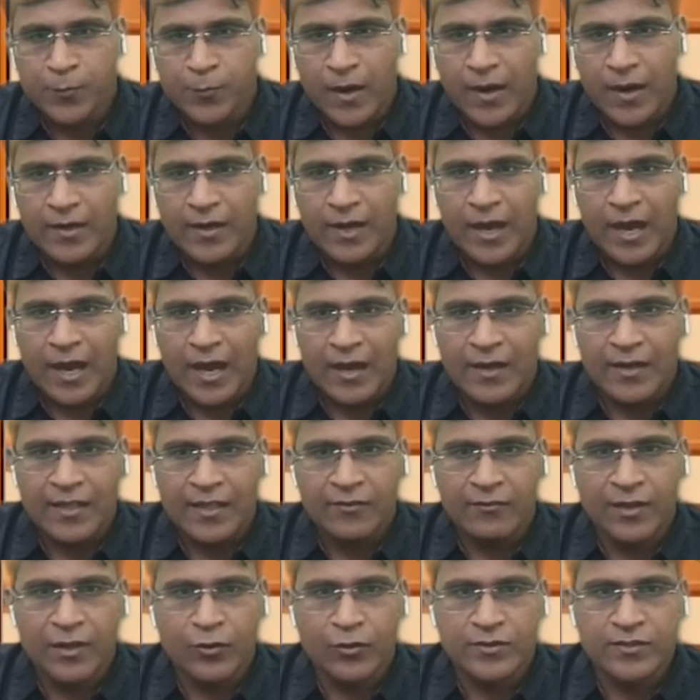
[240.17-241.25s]
part, RD
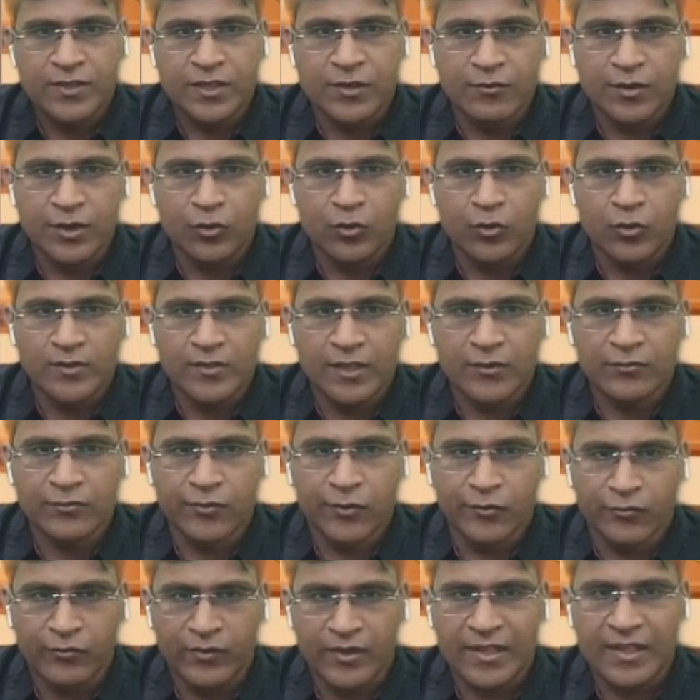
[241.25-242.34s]
value is given to us as
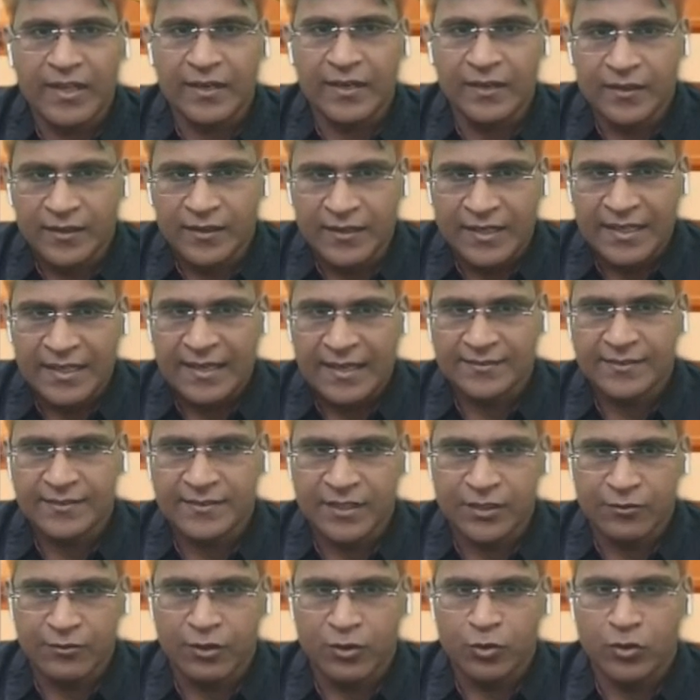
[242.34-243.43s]
15, DS is
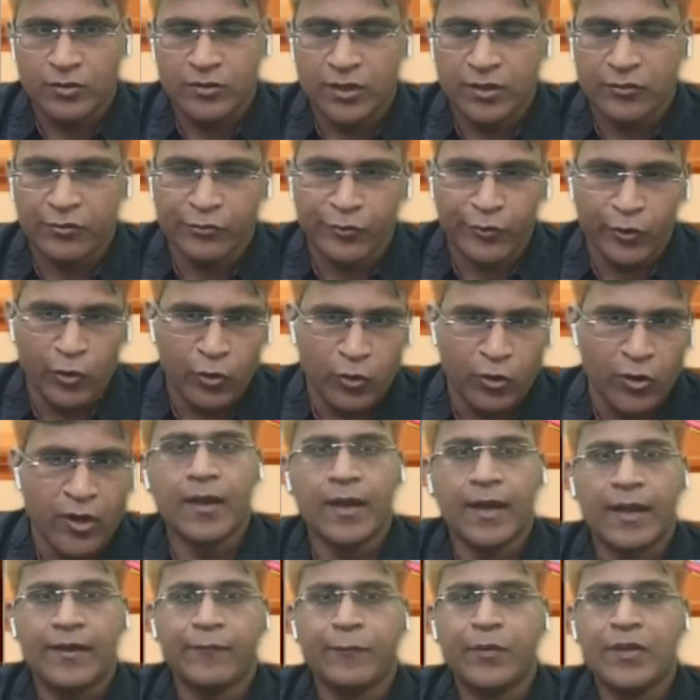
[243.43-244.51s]
given to us as 4,
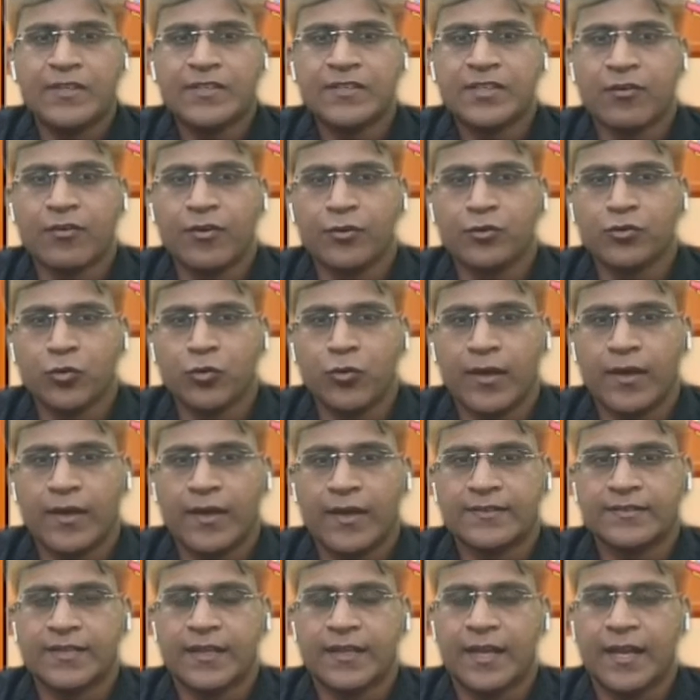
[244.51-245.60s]
and D is given us to
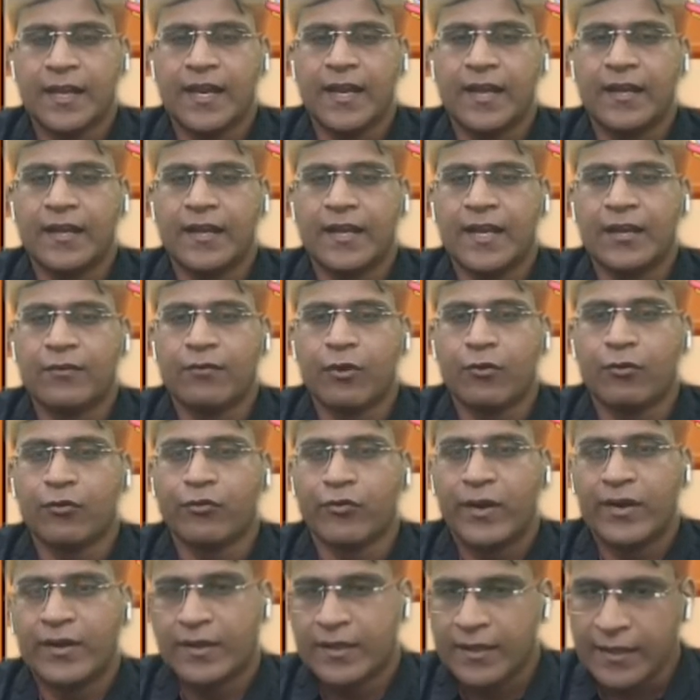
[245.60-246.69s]
as 8, and we have to
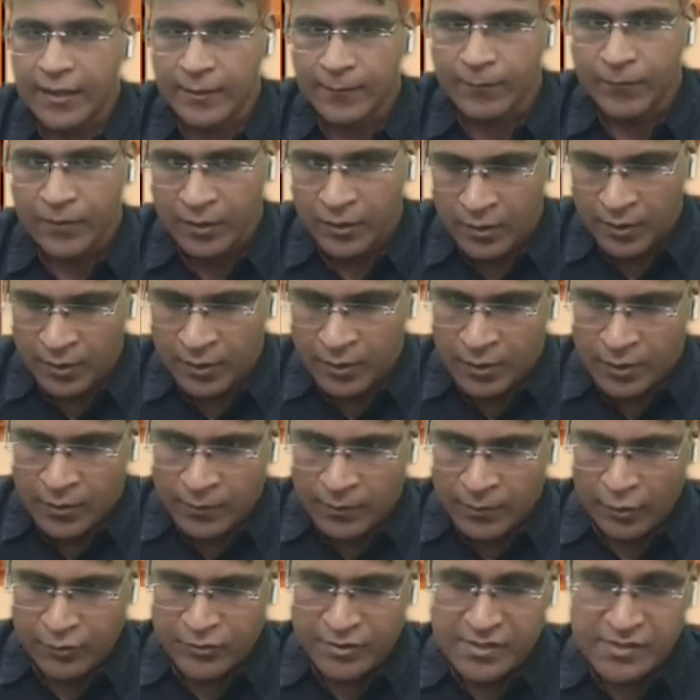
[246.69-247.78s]
find DN.
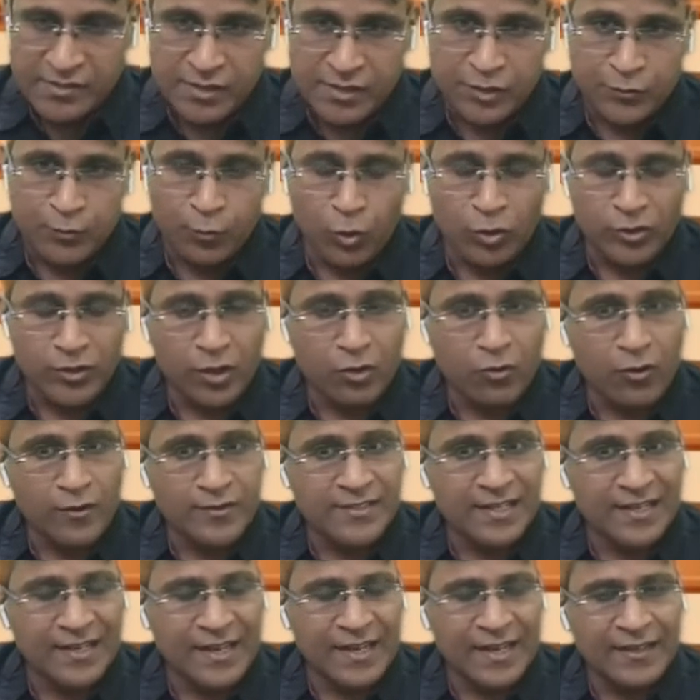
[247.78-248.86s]
Now since this both the
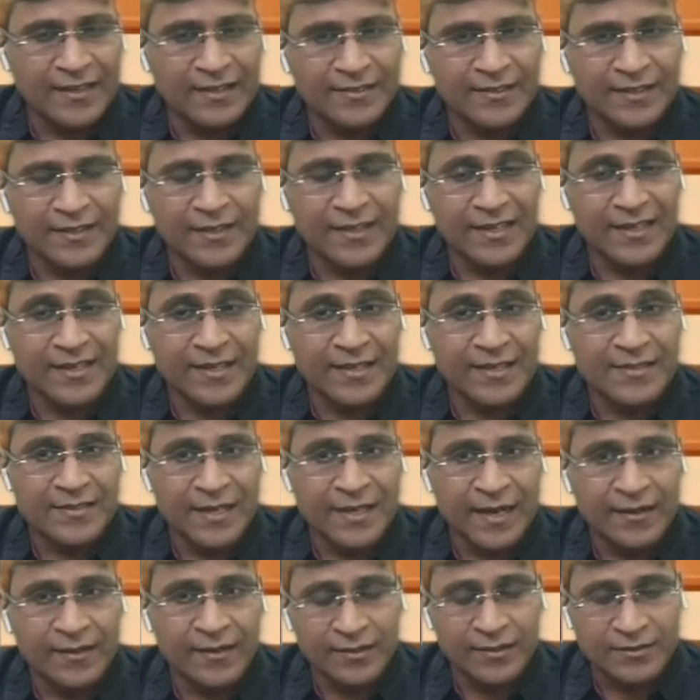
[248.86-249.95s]
chords are intersecting
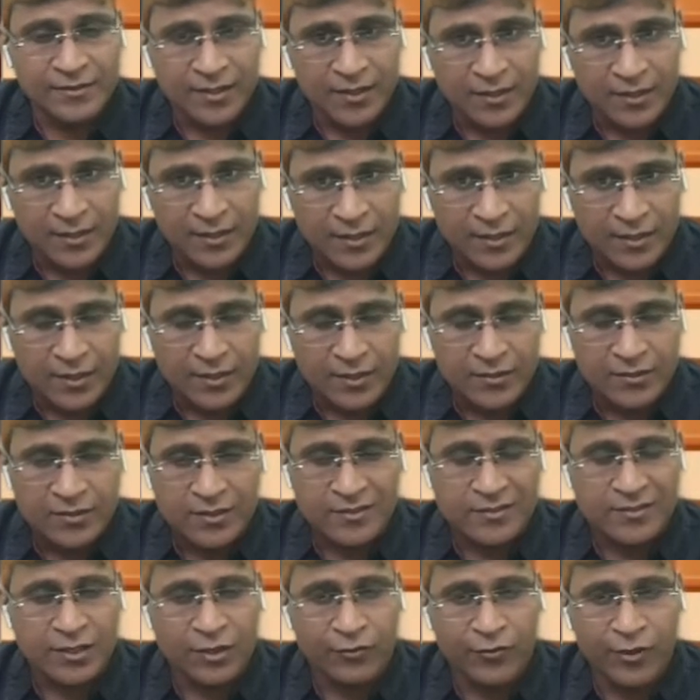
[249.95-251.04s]
inside the circle,
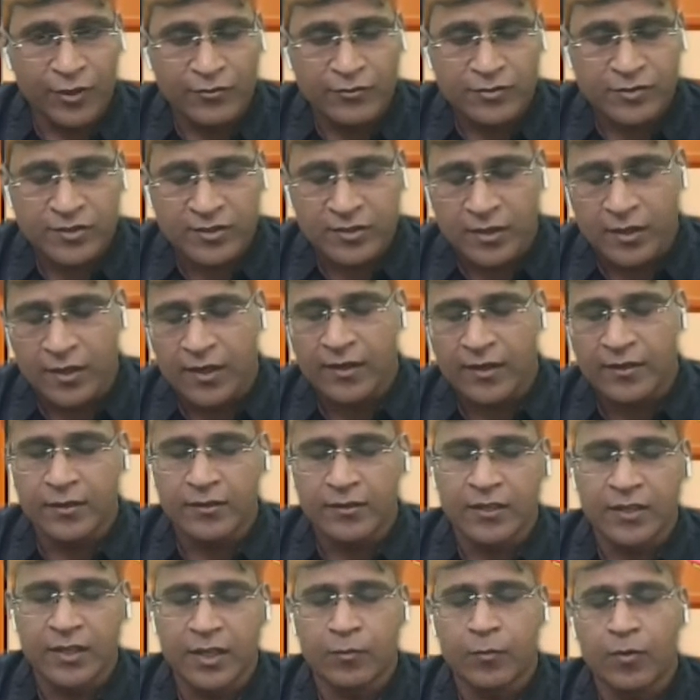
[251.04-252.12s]
just now we have studied the
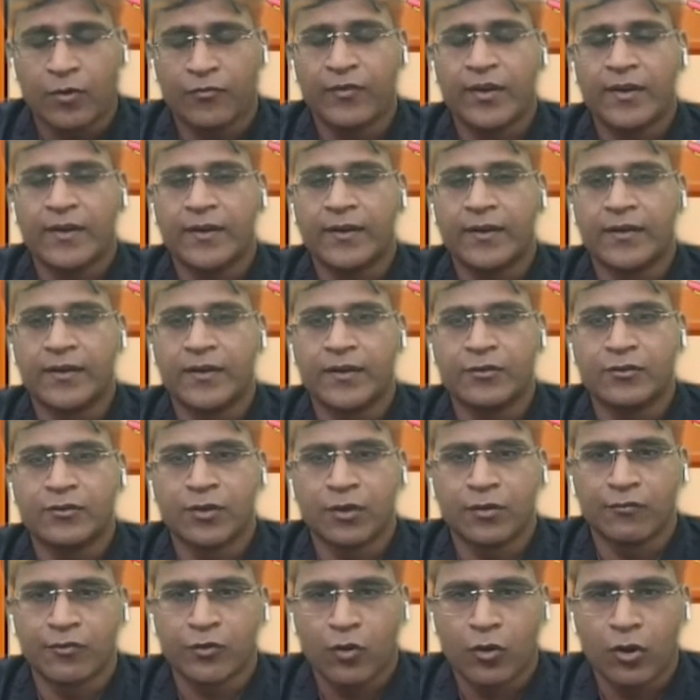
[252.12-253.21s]
theorem of internal division
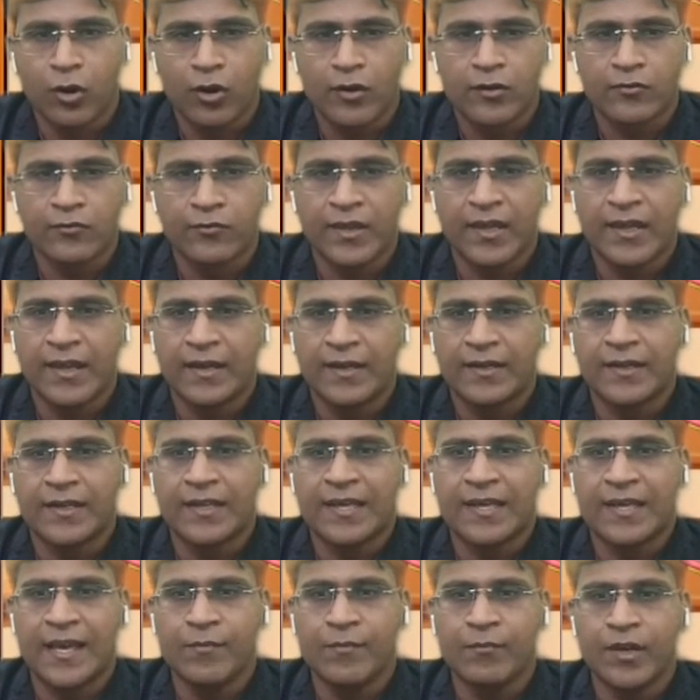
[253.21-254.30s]
of chords, we get
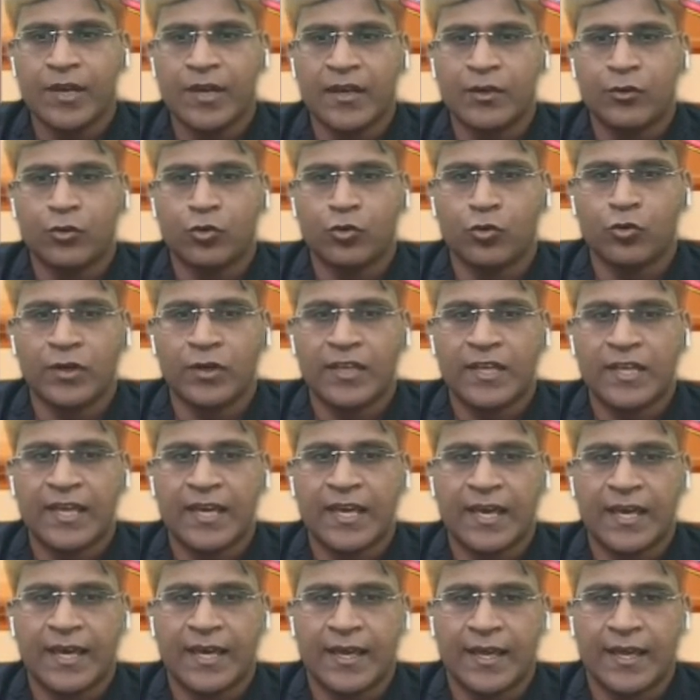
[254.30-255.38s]
DM into
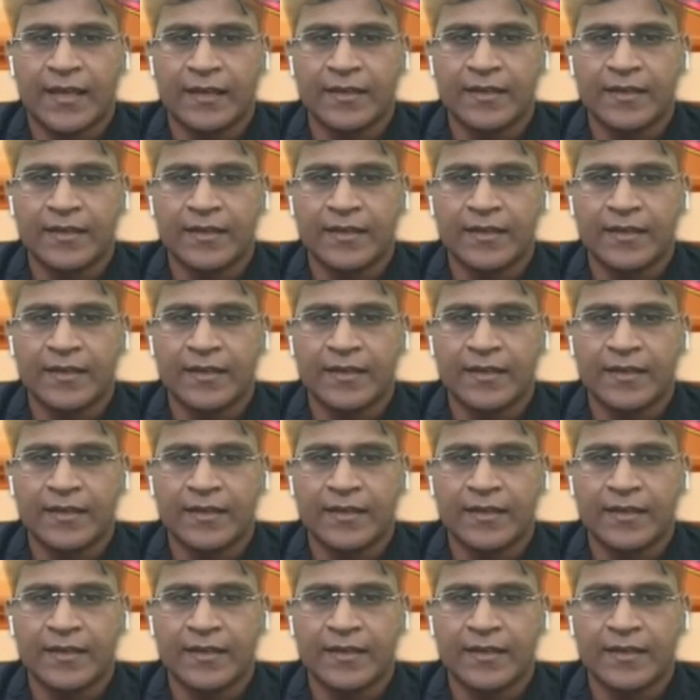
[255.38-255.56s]
DN